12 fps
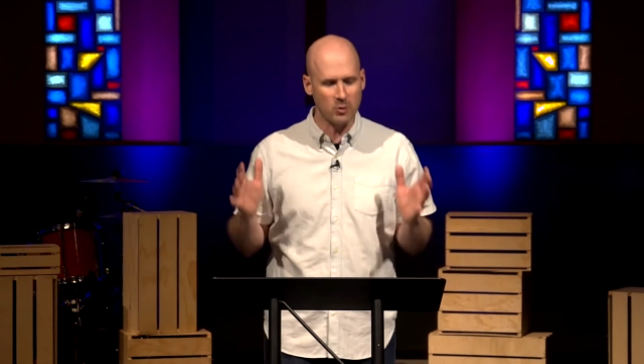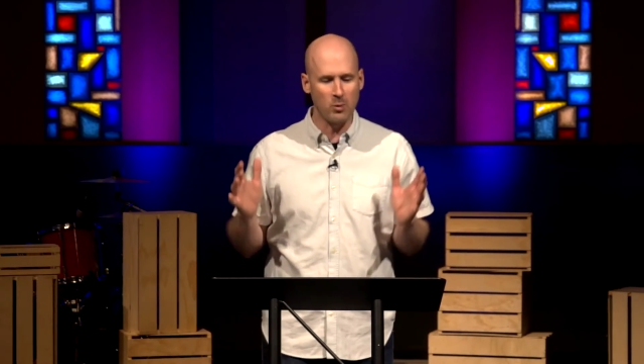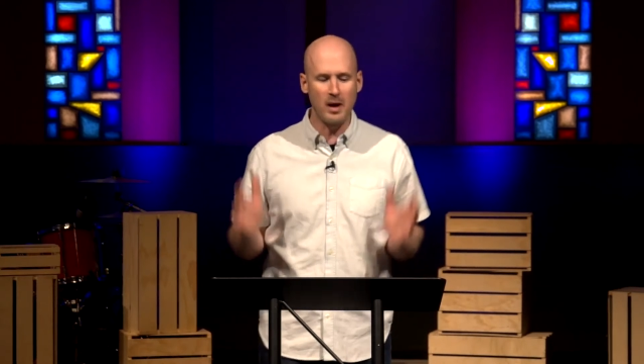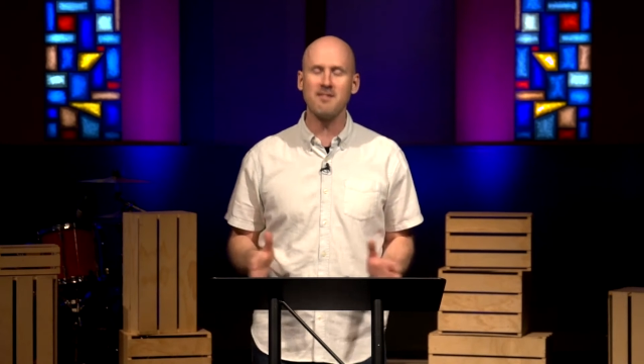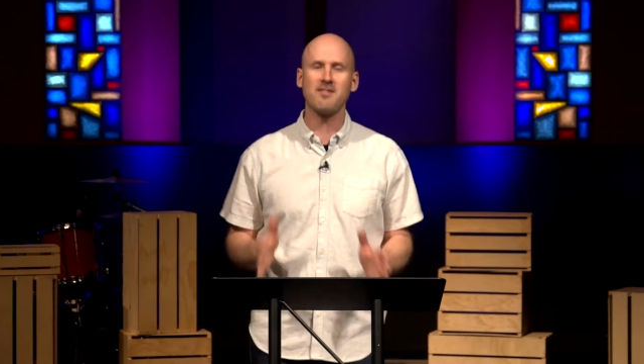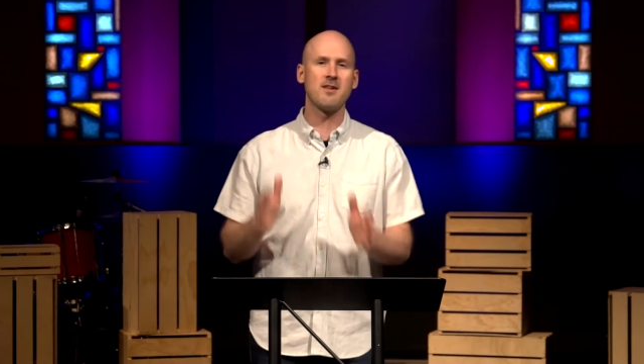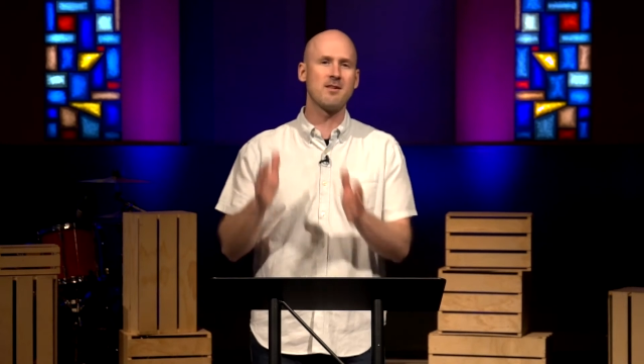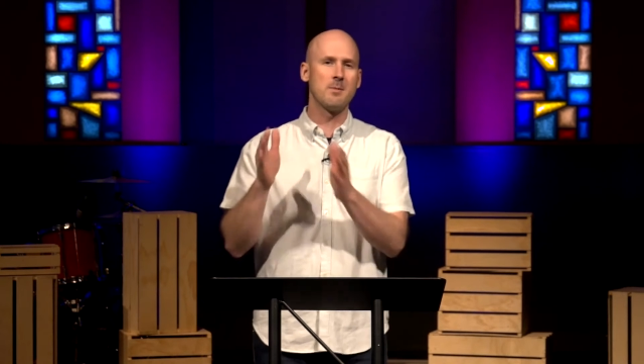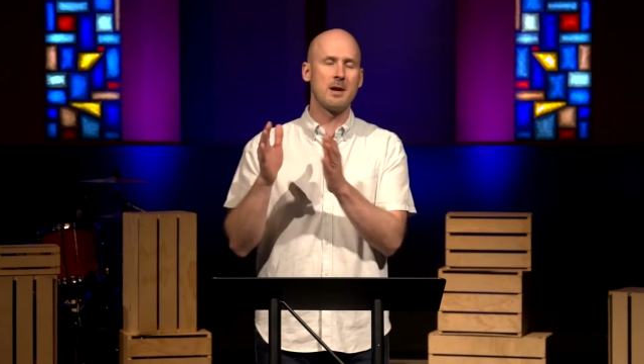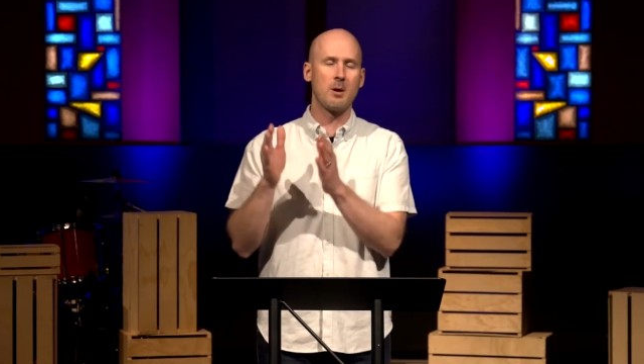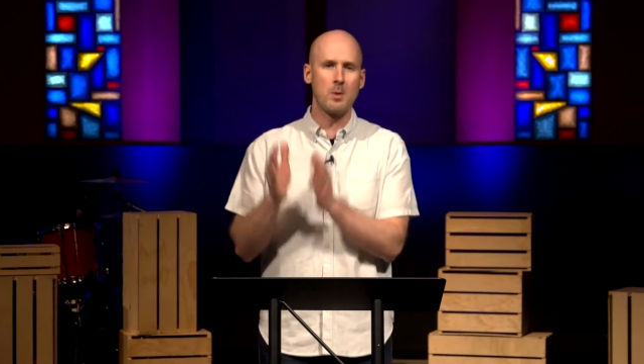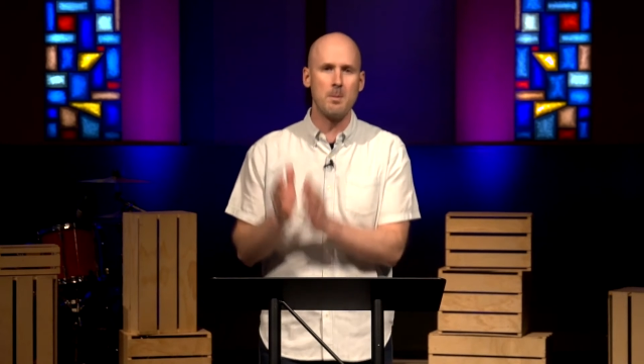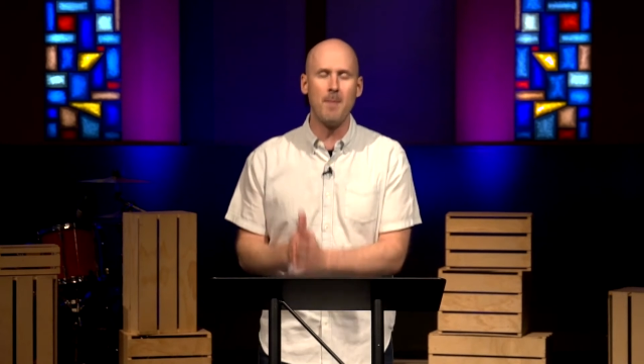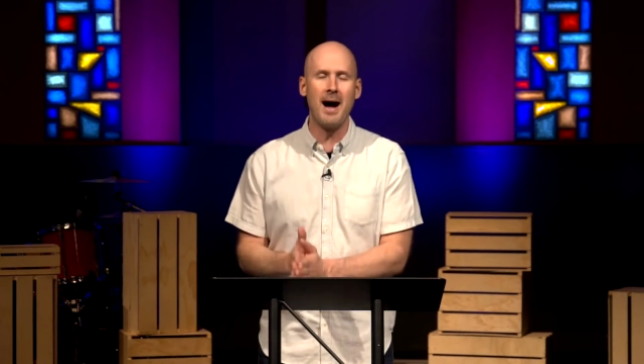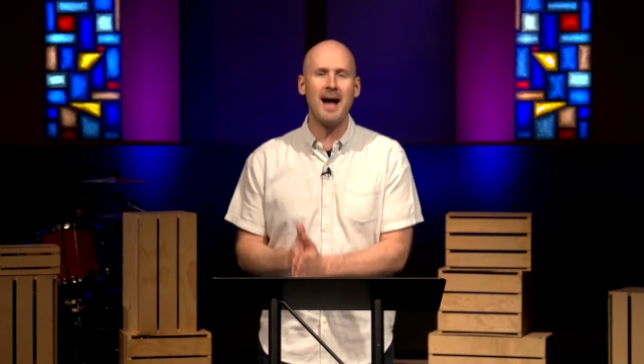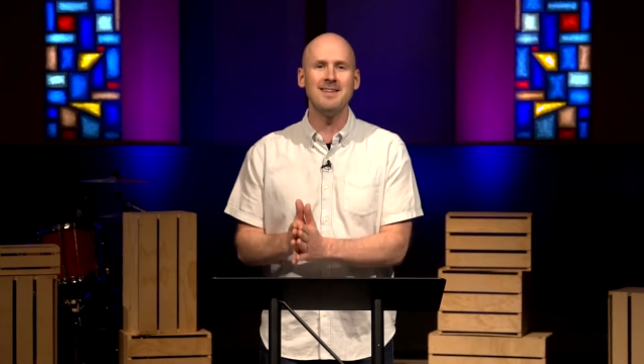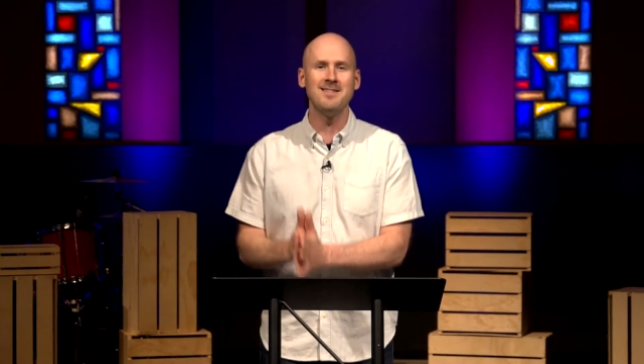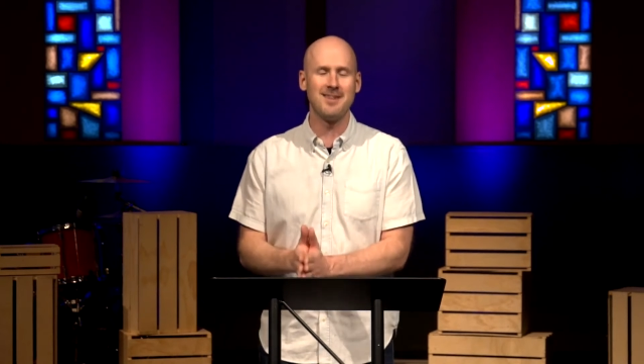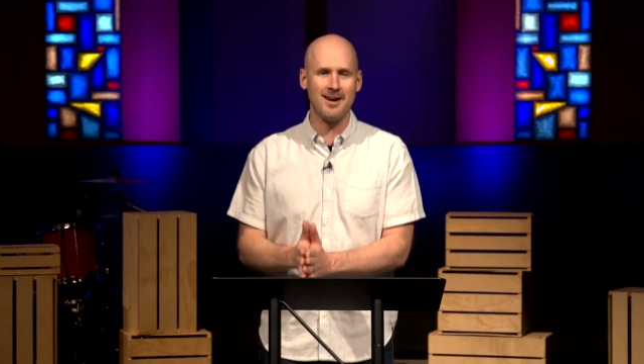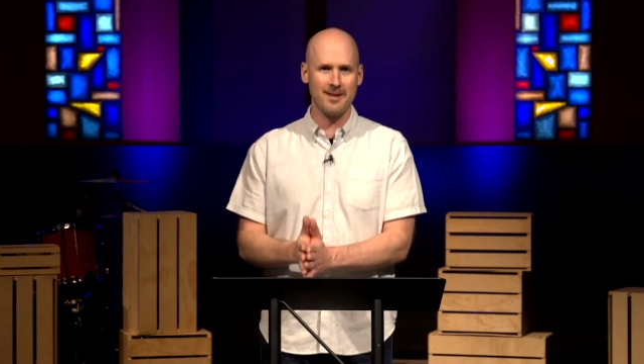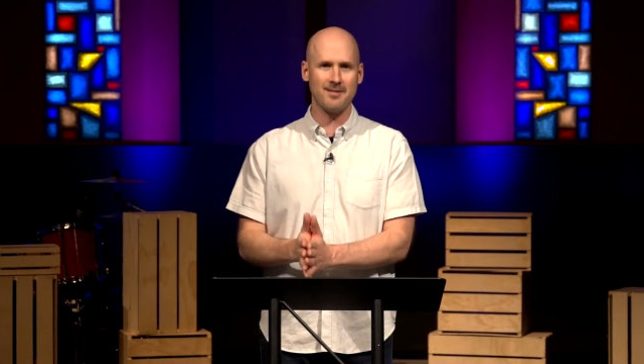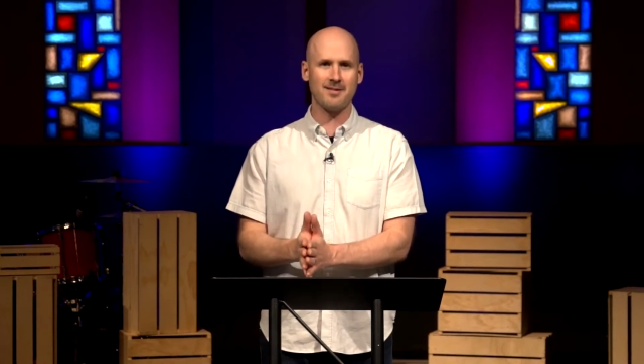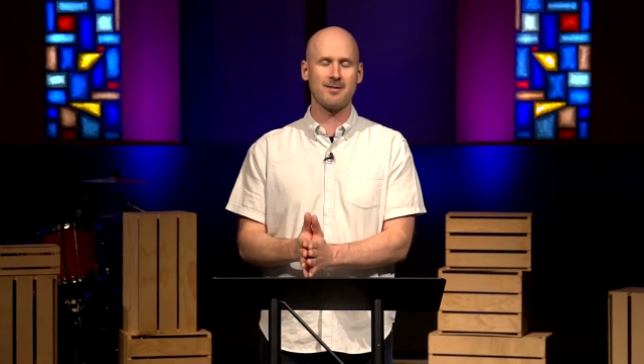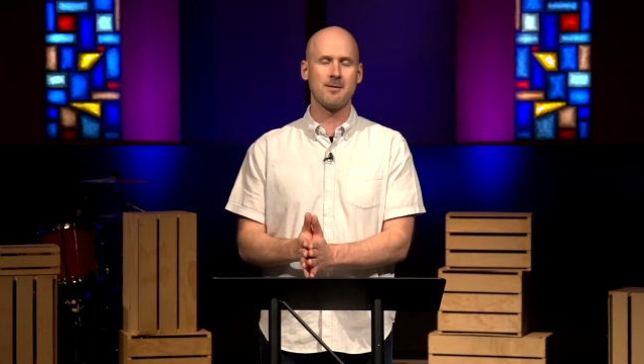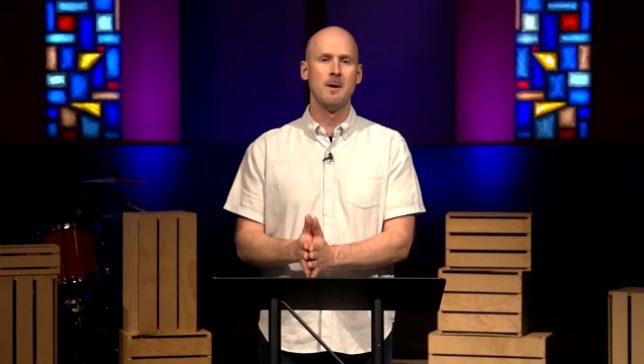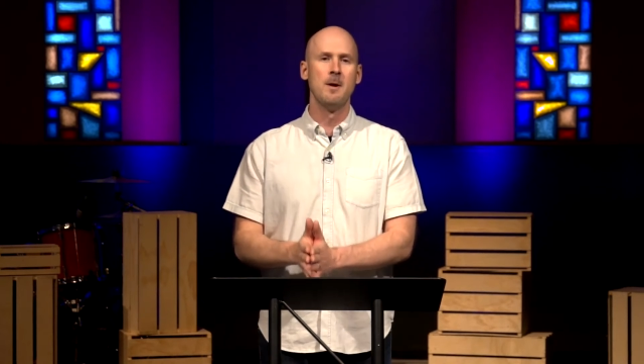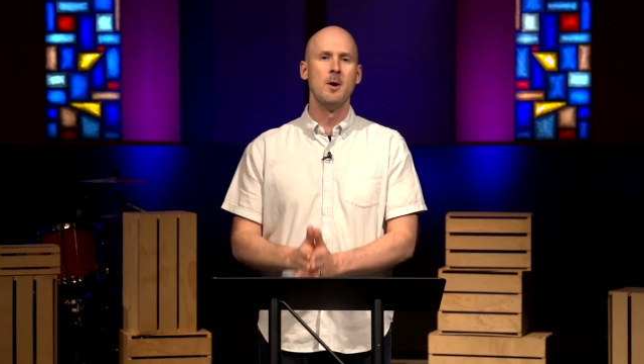racism, and it reminds us